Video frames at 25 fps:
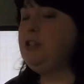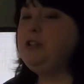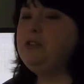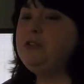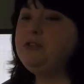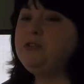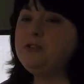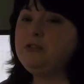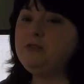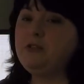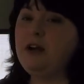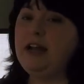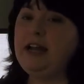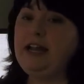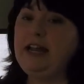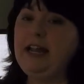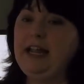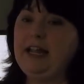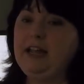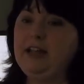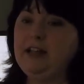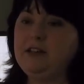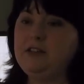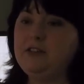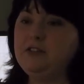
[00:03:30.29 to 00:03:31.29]
use your right
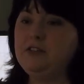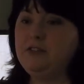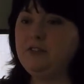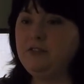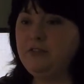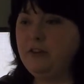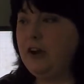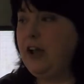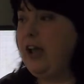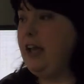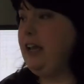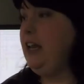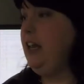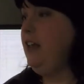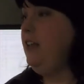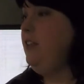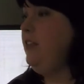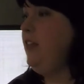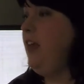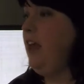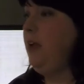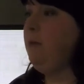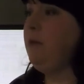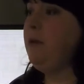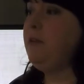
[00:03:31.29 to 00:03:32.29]
hand for
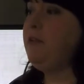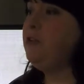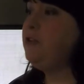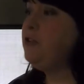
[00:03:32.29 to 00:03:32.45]
anything, whether